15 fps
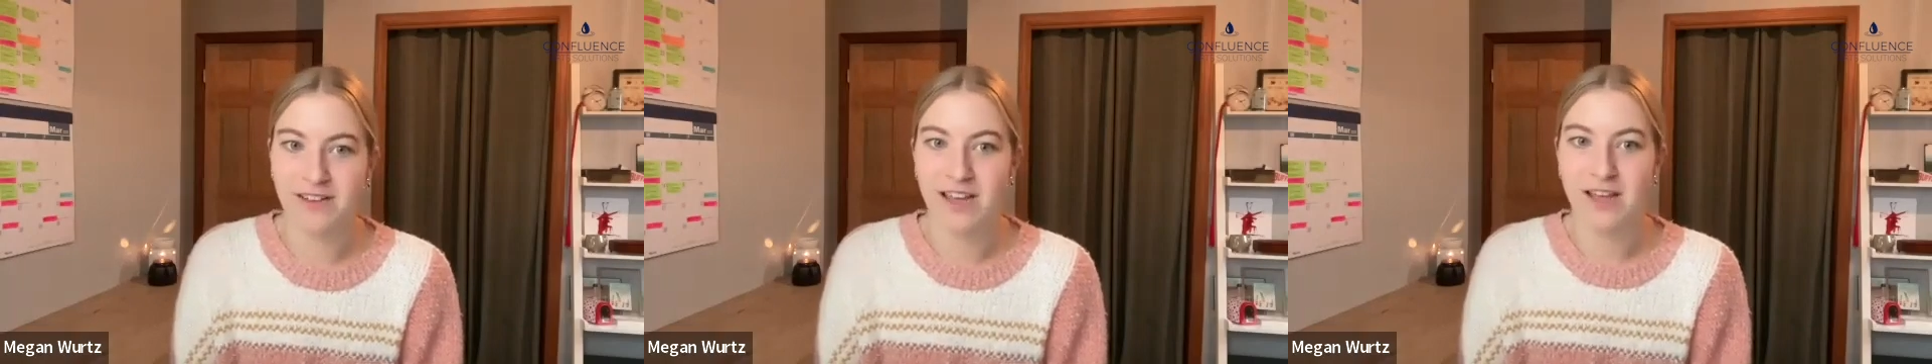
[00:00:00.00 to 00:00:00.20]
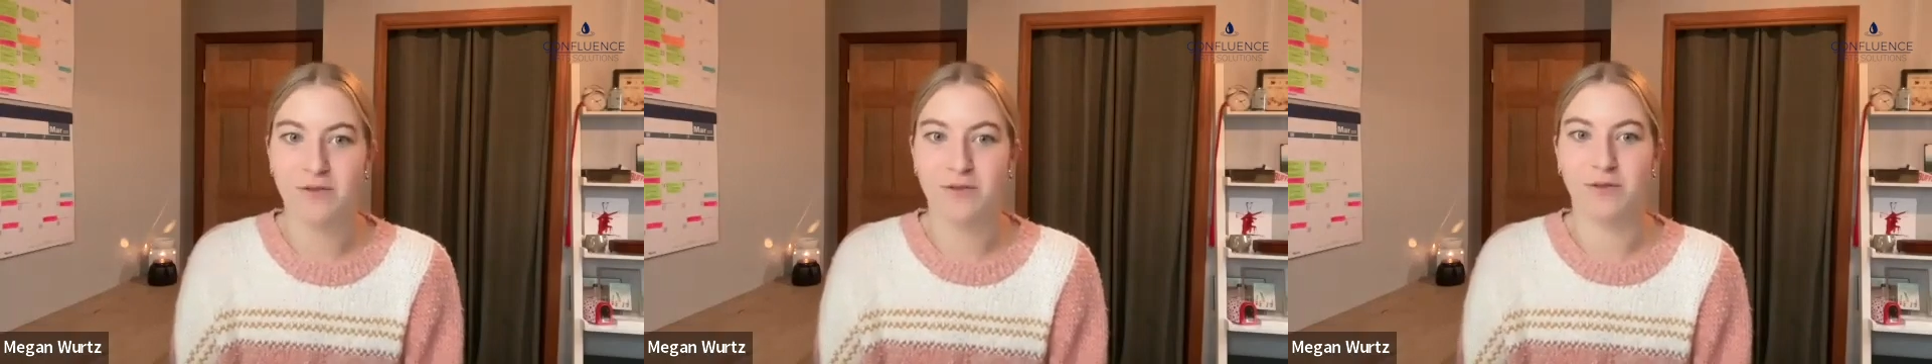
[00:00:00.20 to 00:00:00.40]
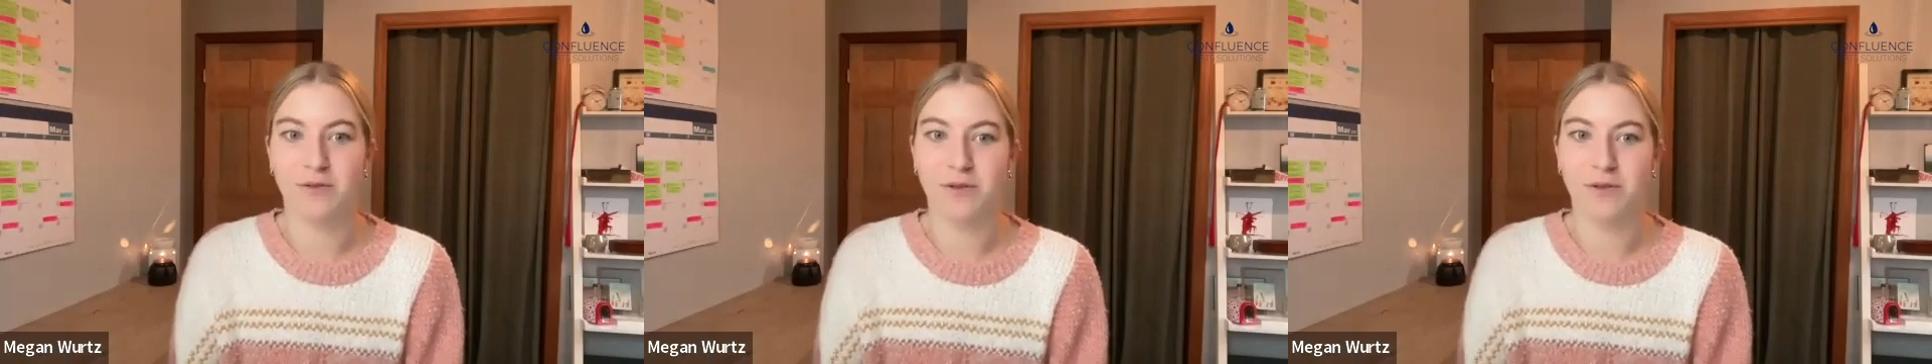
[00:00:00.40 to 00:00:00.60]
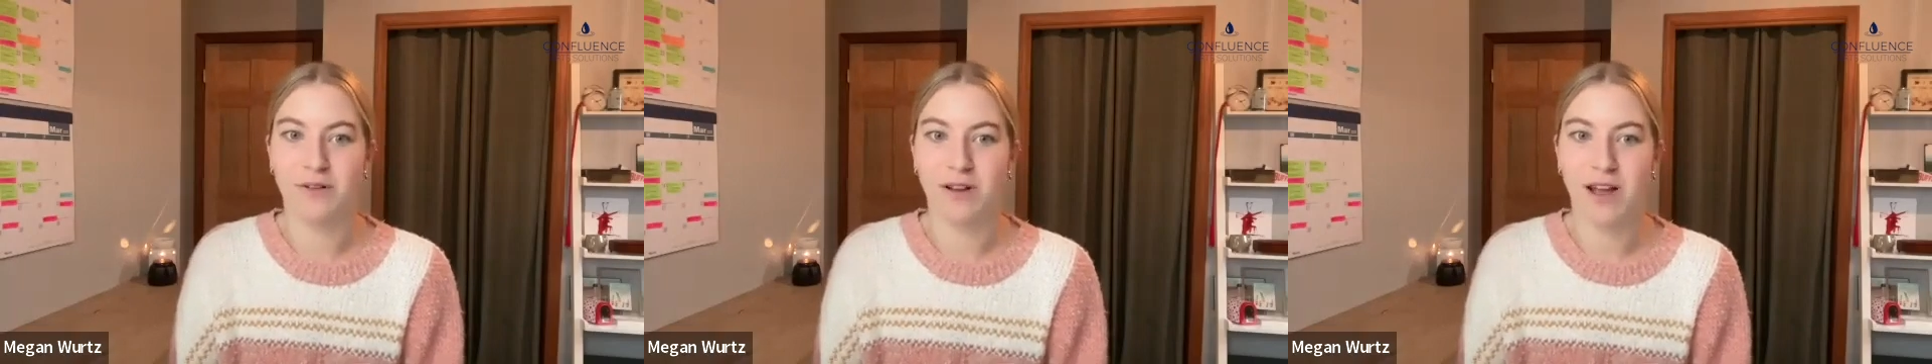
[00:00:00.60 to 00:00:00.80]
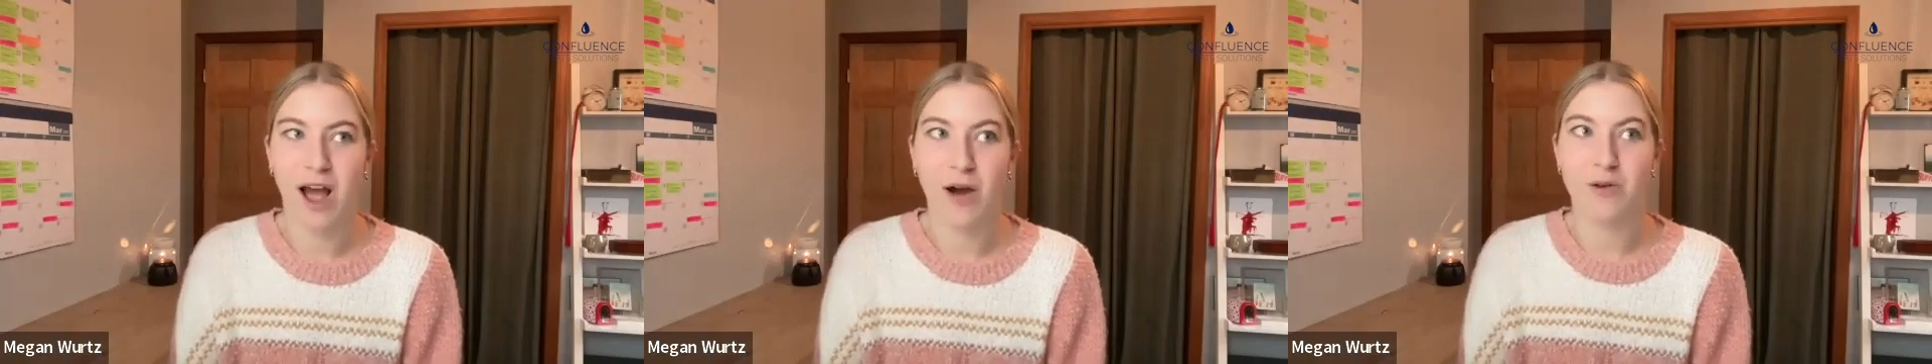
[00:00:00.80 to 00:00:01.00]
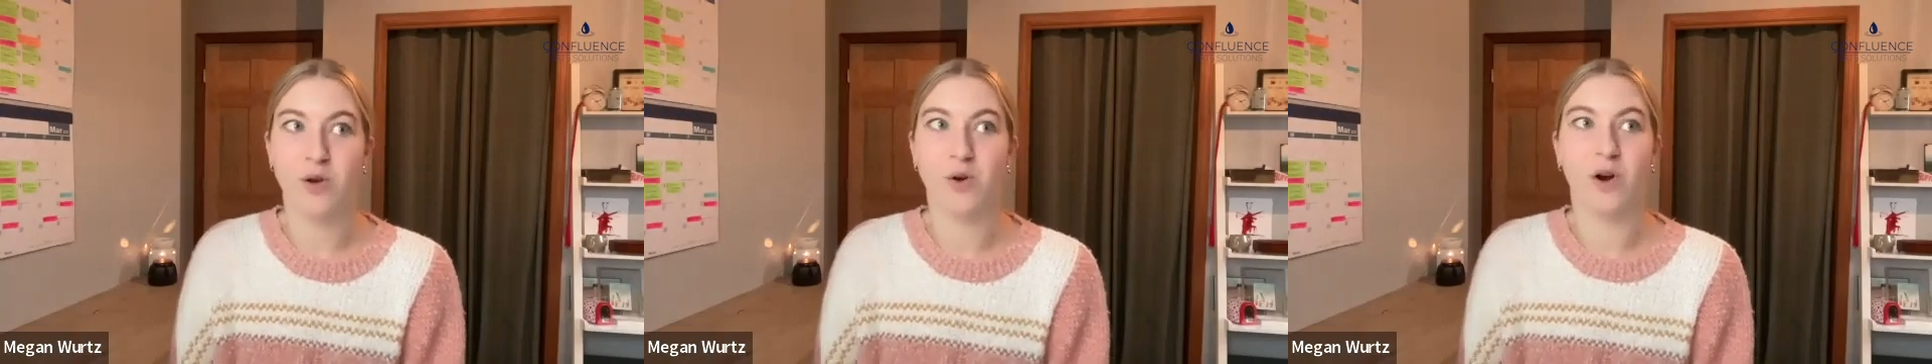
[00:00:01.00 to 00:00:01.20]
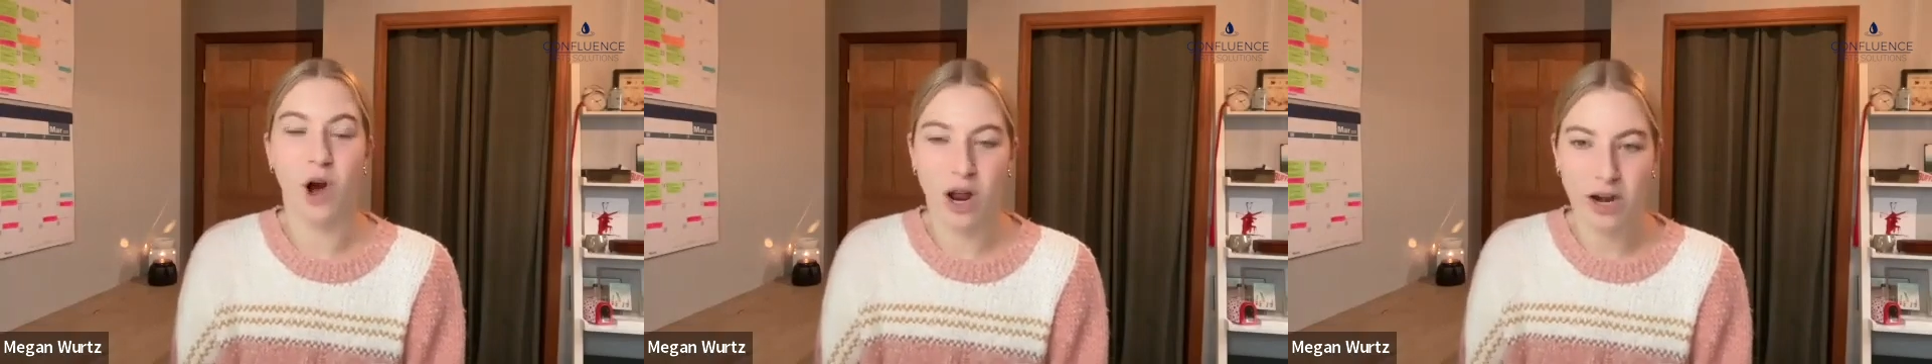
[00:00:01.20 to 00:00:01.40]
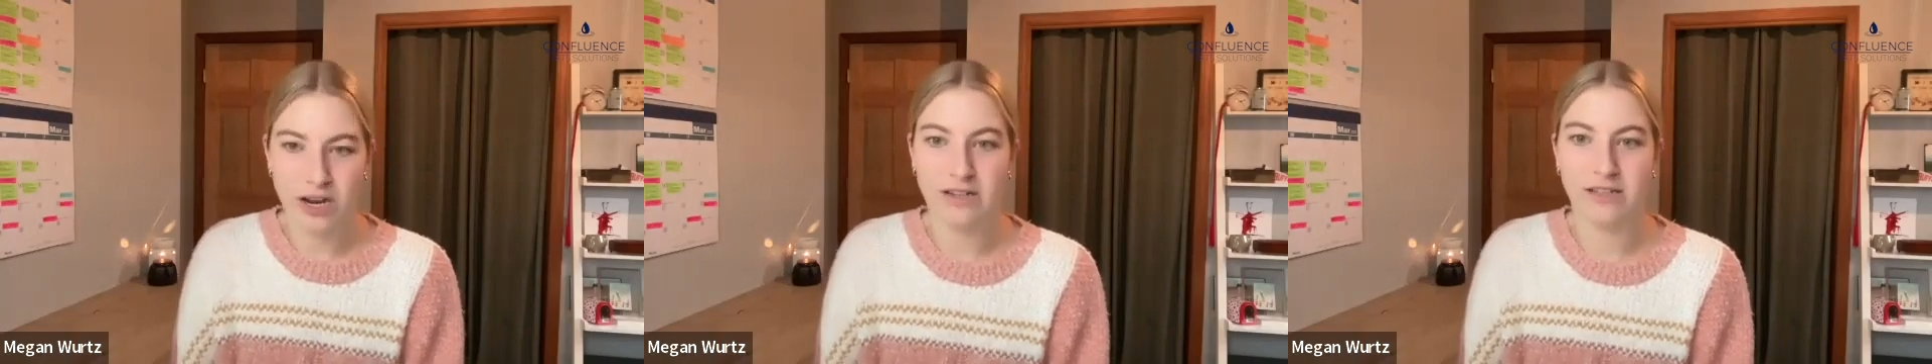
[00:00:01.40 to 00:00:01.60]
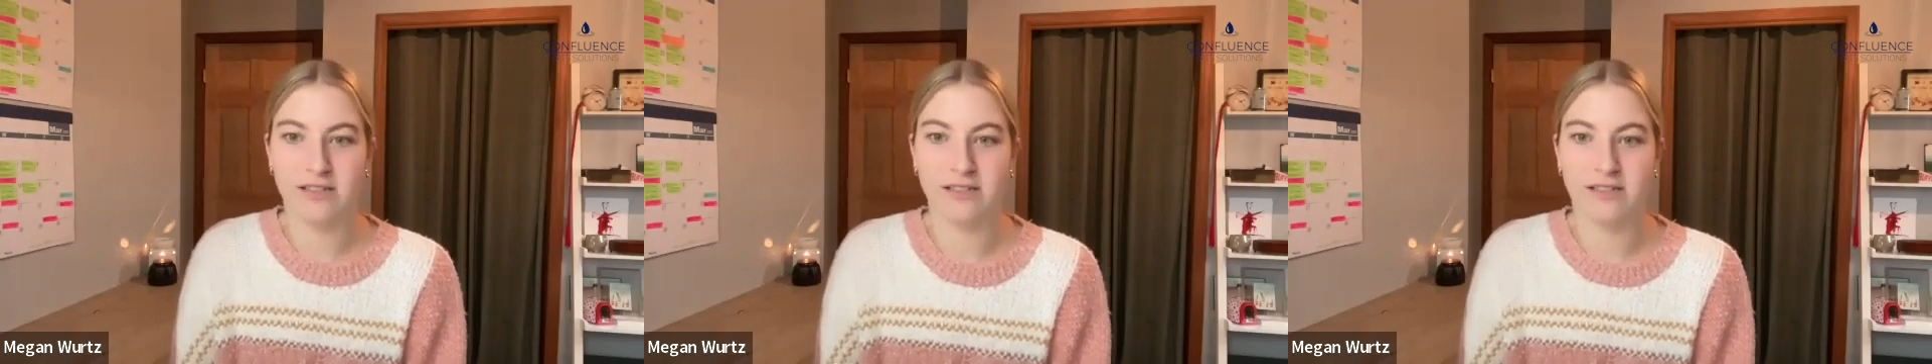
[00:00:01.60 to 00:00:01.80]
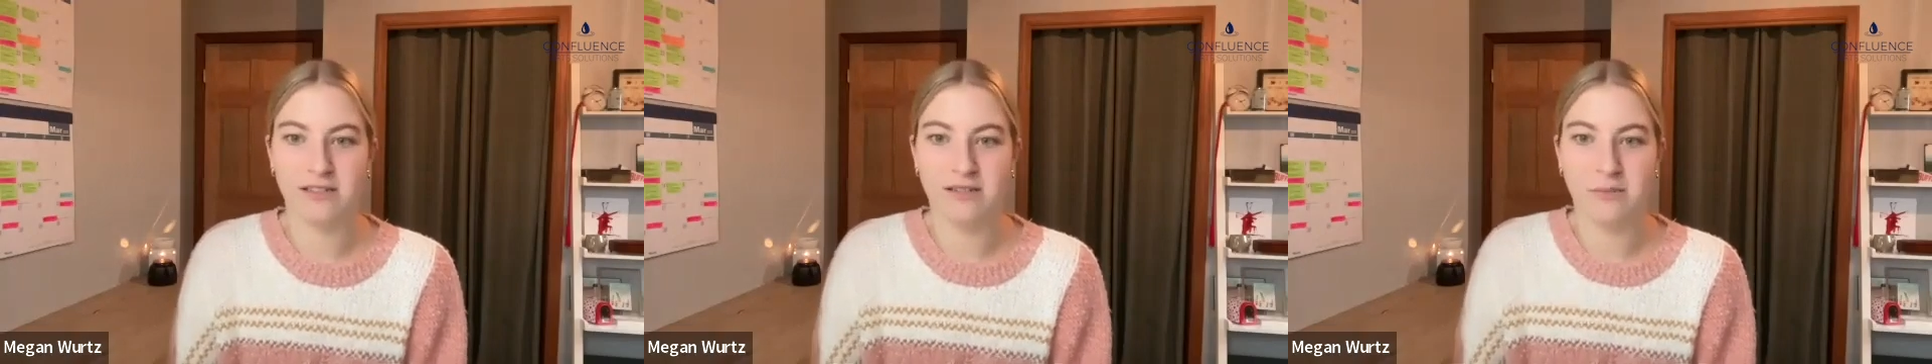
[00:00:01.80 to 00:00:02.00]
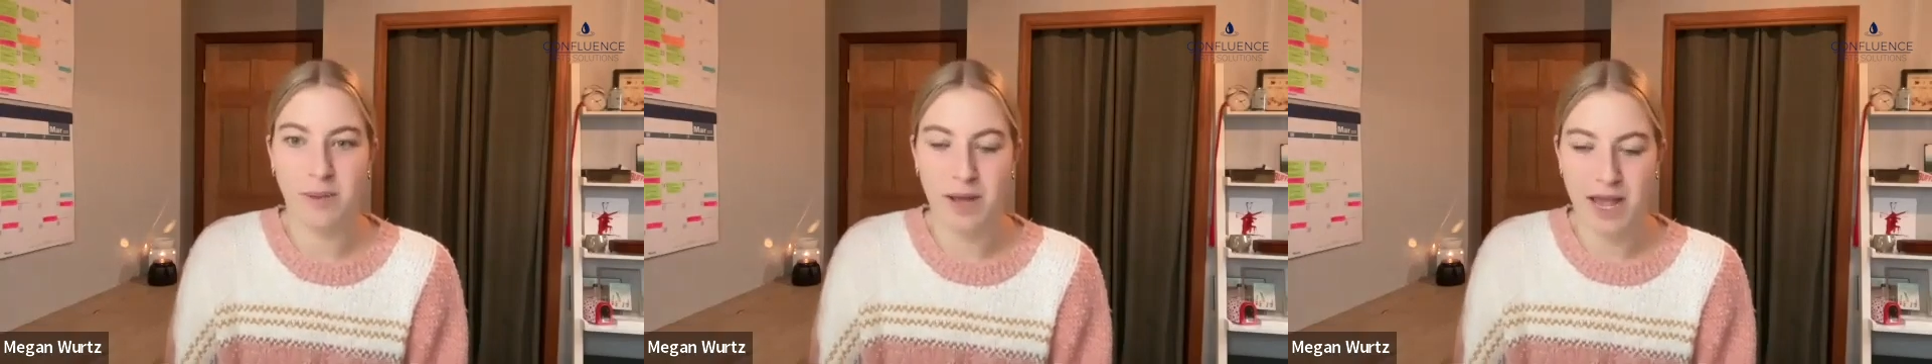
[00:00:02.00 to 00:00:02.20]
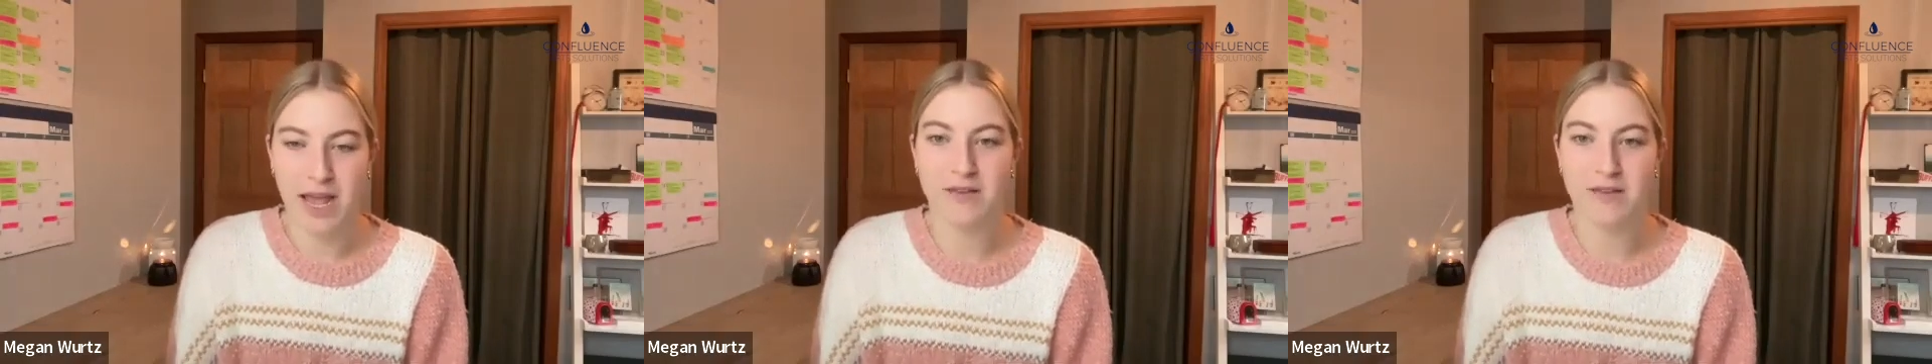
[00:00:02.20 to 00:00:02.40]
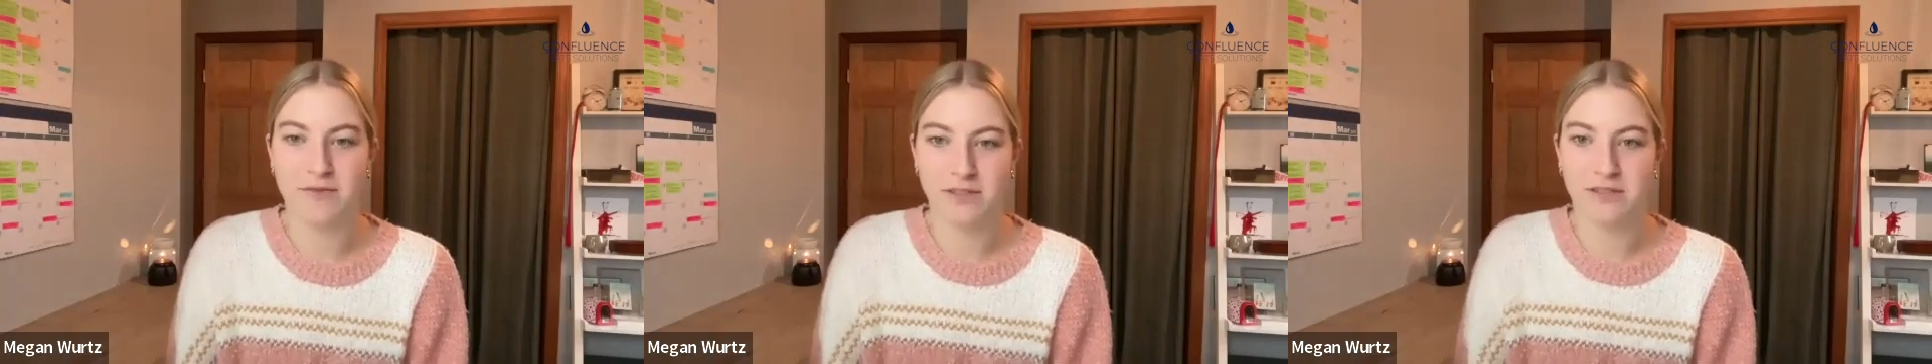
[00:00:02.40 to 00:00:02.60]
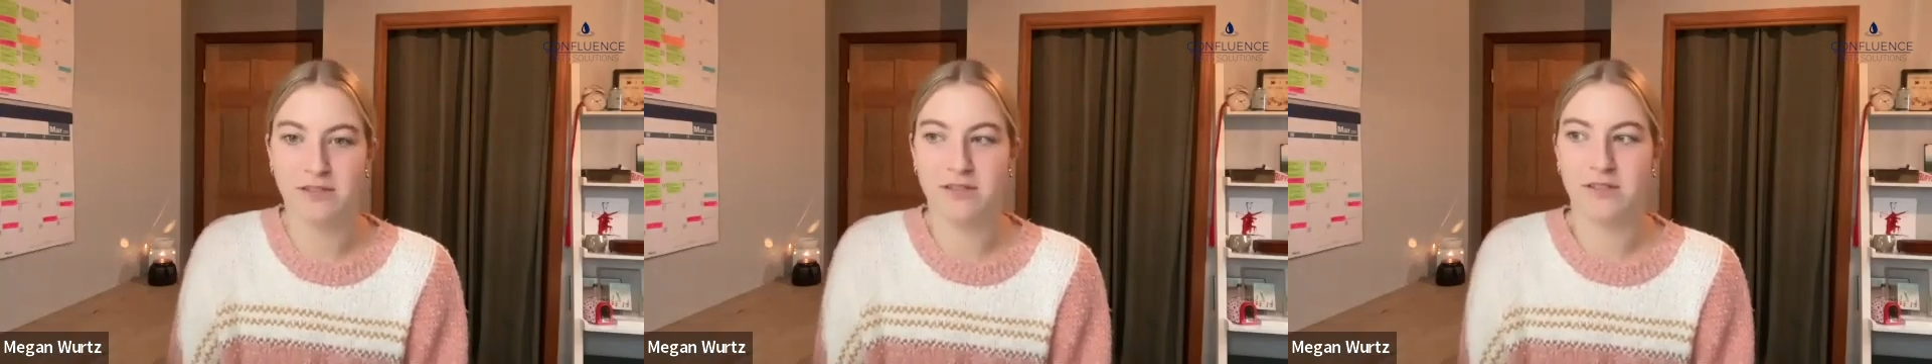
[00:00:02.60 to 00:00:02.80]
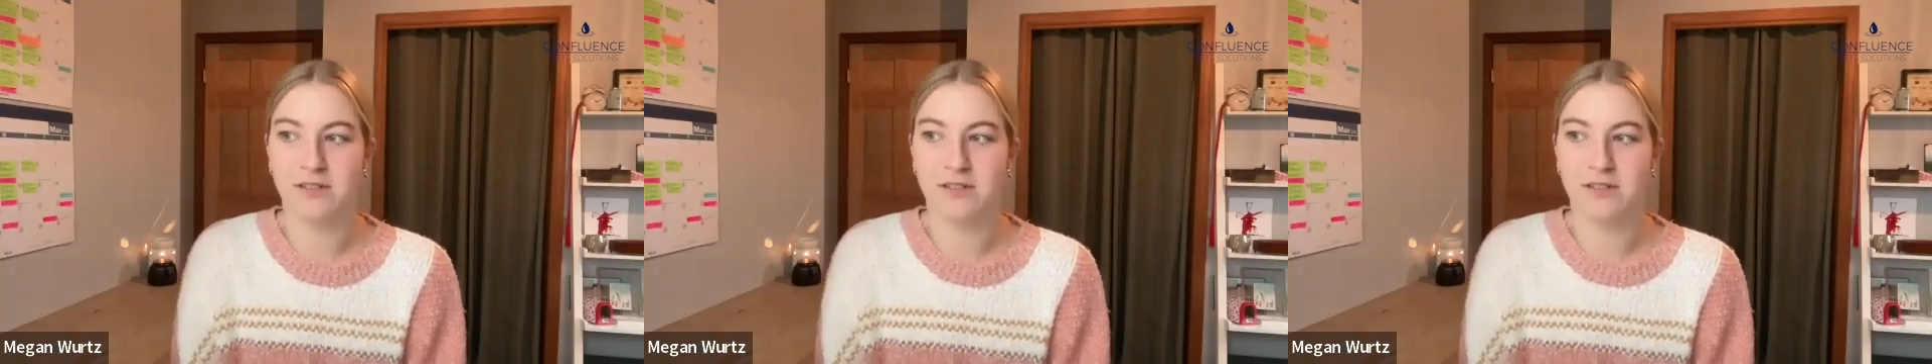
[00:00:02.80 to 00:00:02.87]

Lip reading: and how your audience behaves.